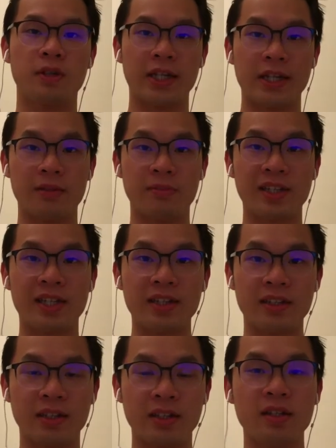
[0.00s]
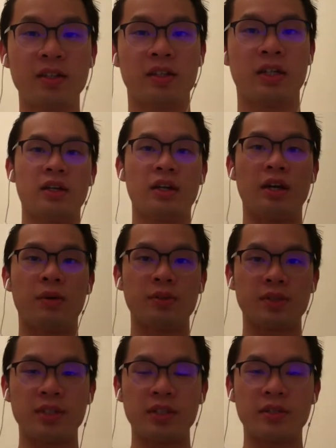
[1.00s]
In the beginning, I
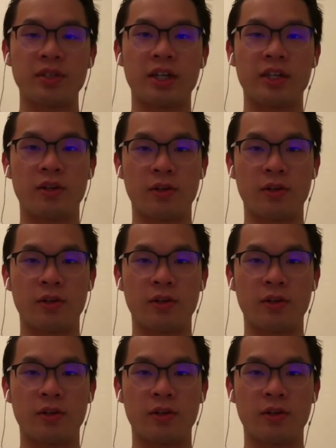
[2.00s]
was thinking to gather